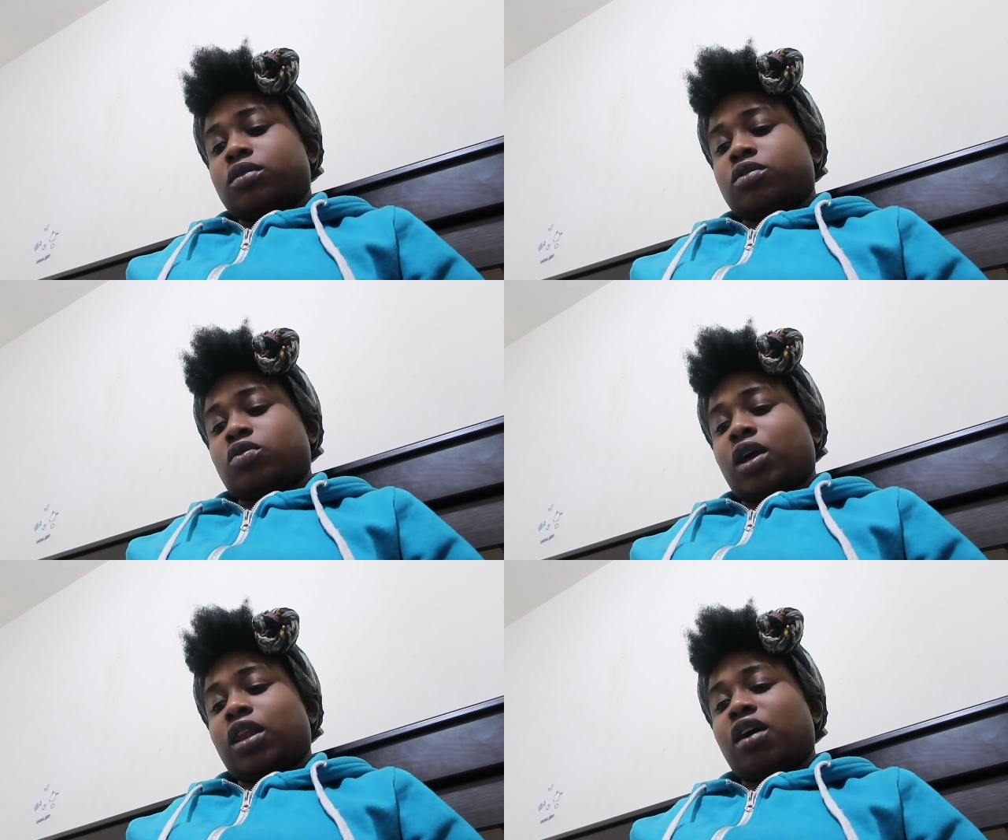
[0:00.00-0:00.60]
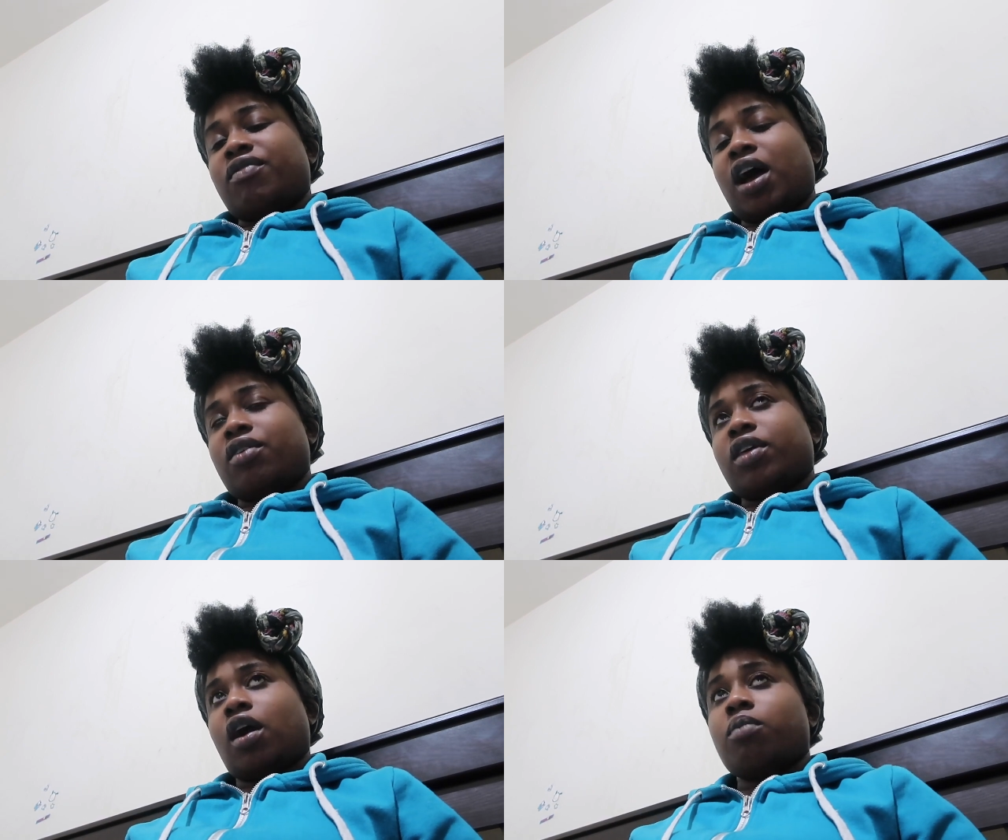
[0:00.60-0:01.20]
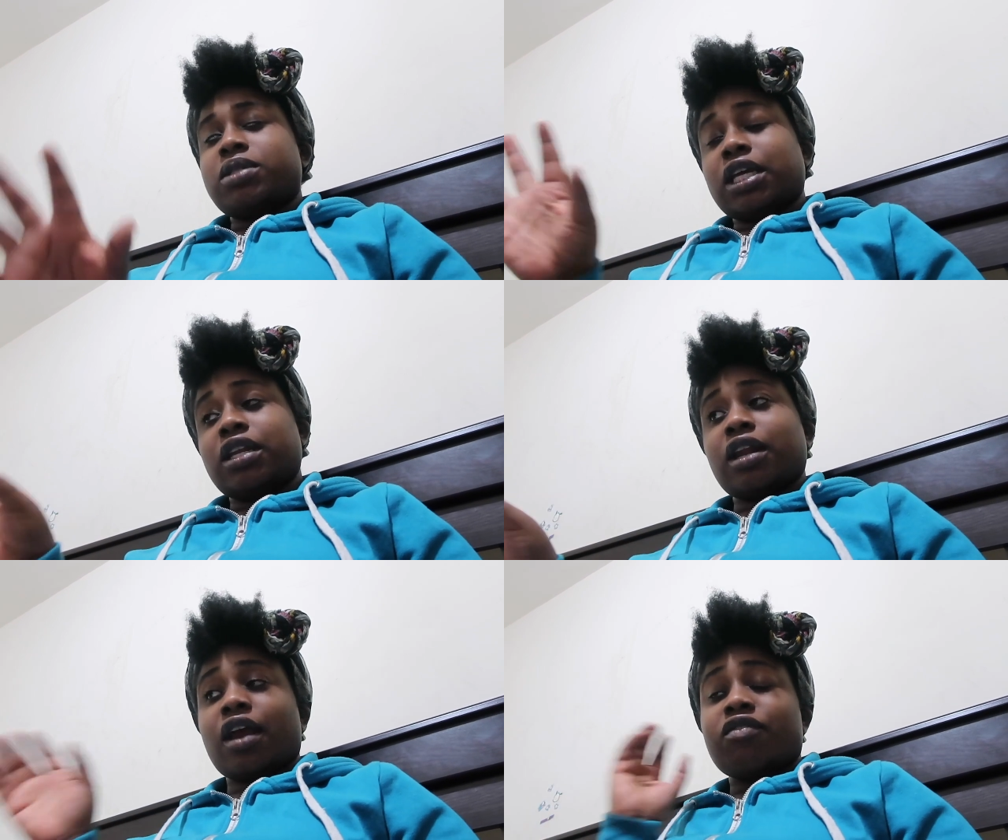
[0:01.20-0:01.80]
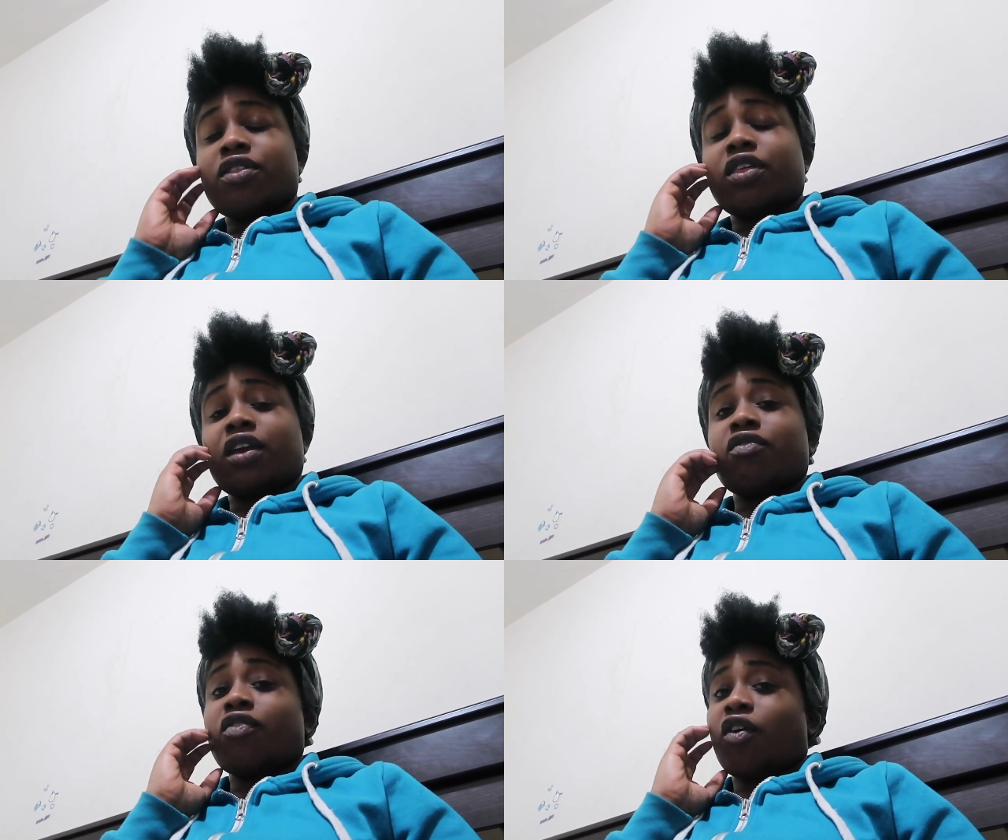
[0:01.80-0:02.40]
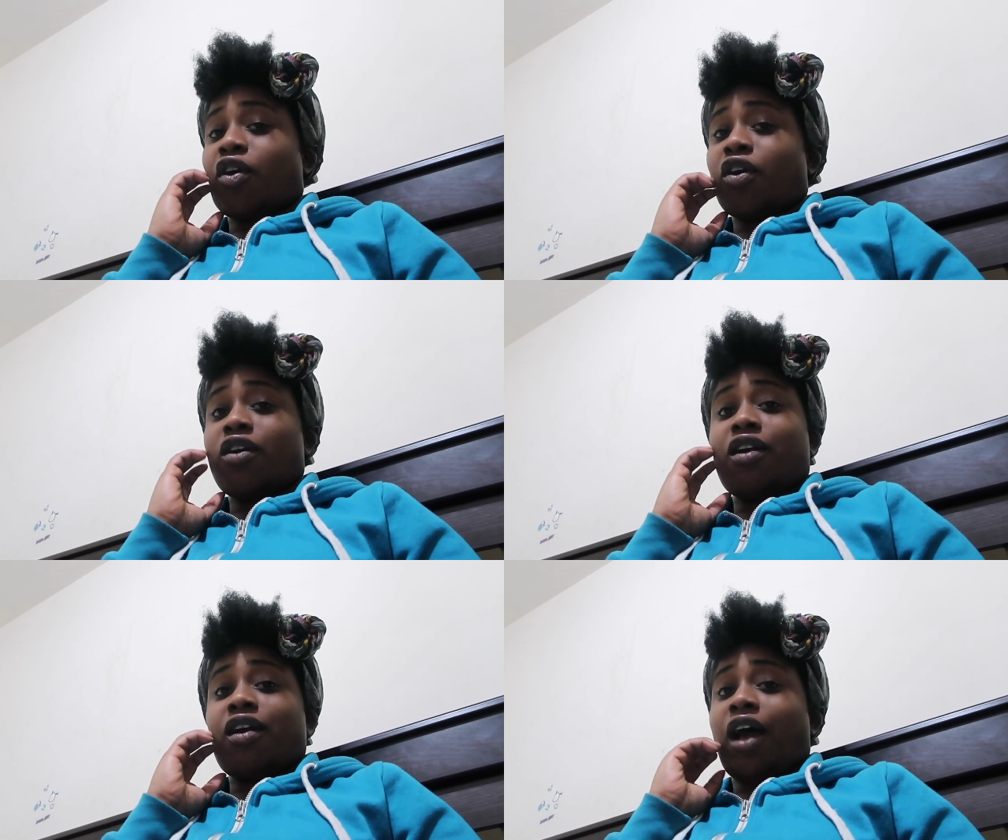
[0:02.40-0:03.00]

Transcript: So I love how they updated everything for